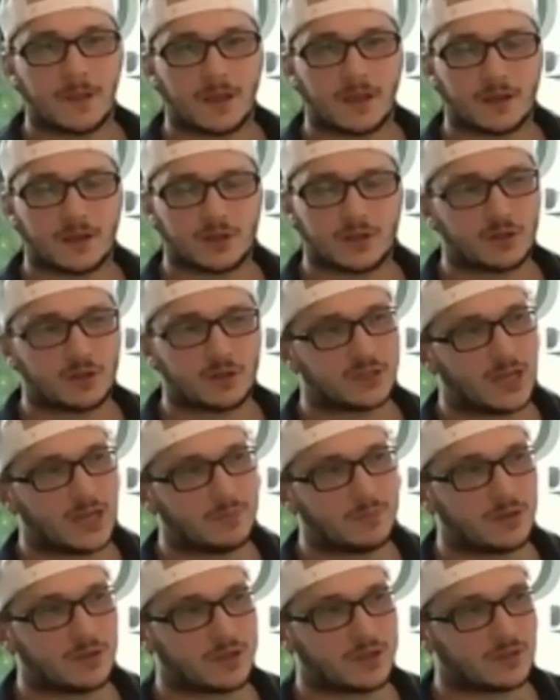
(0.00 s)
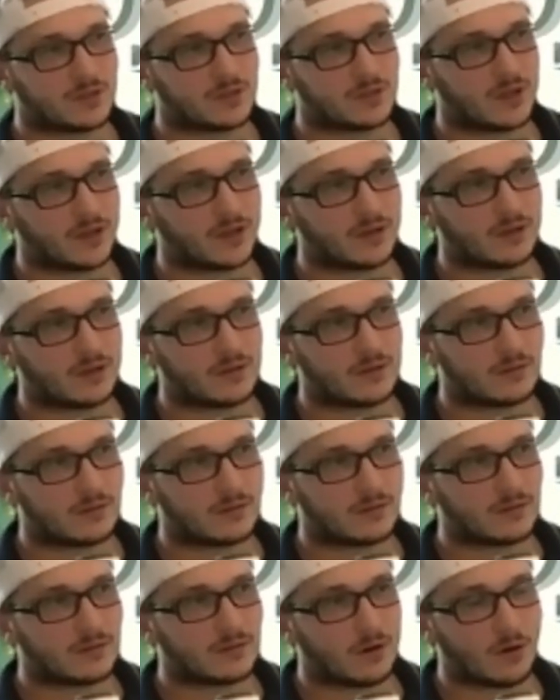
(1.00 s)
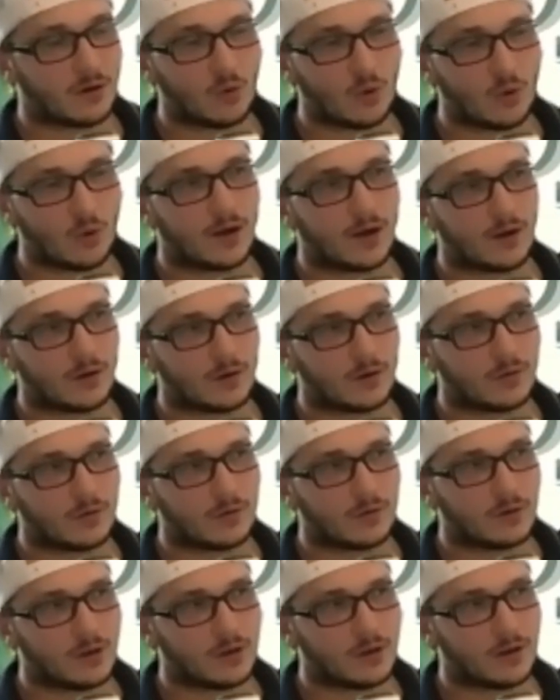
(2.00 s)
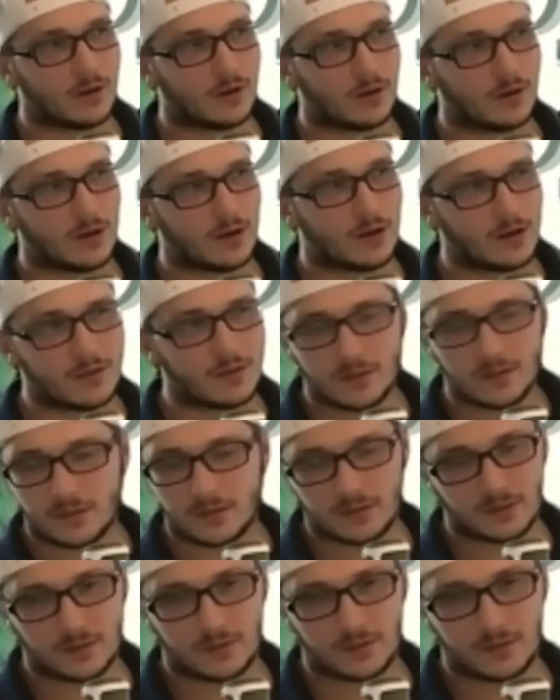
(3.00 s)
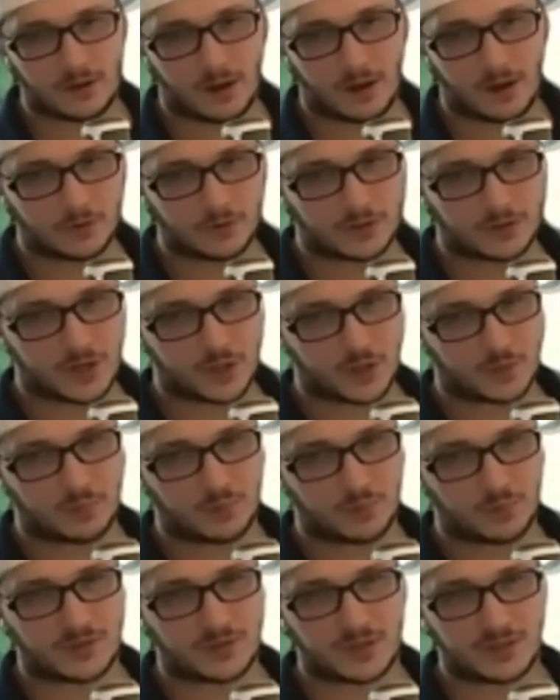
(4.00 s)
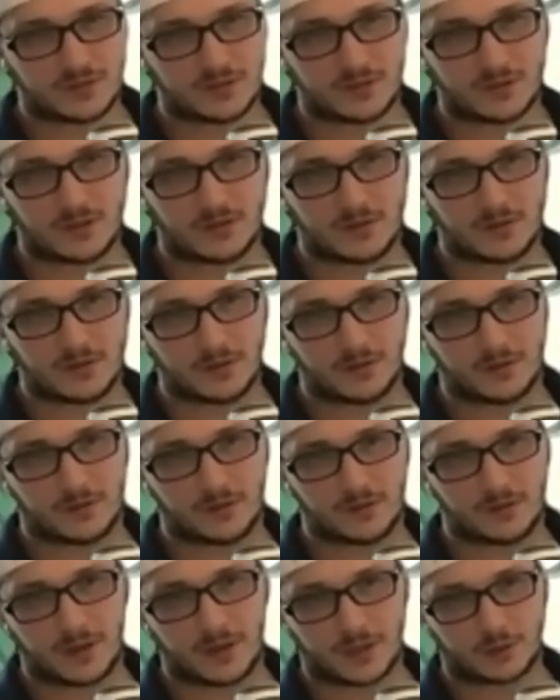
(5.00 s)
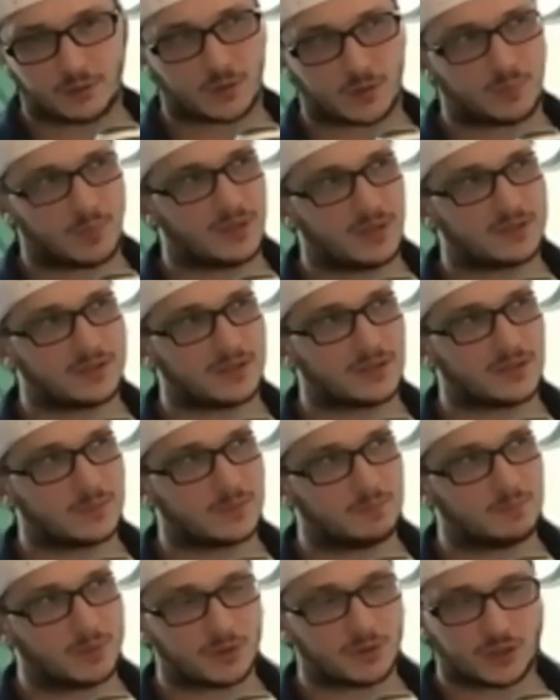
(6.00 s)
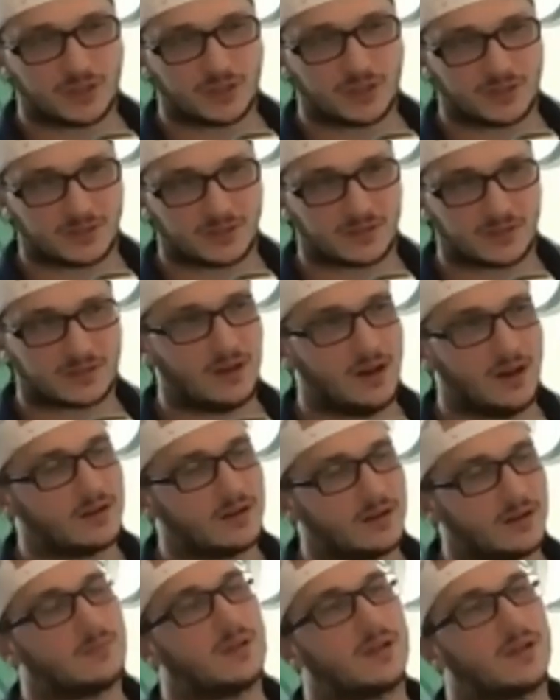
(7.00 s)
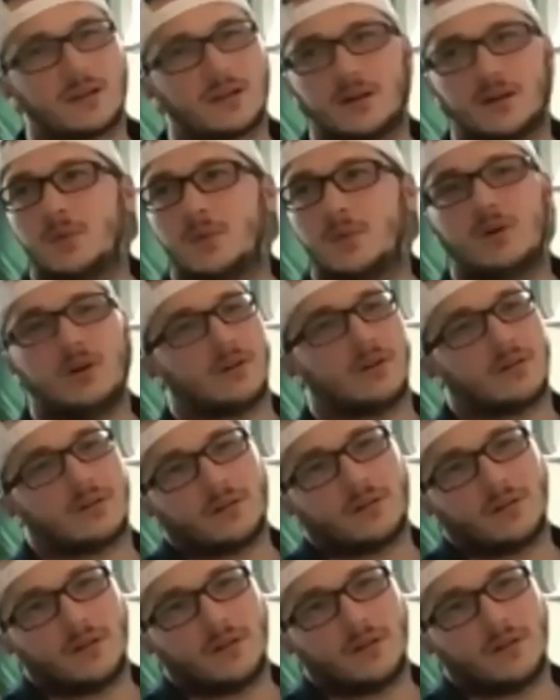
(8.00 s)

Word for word: And she looks at me and she's like, oh, wow. And then the conversation persisted. And then the next response is, but Jesus is God. And I'm like, come on.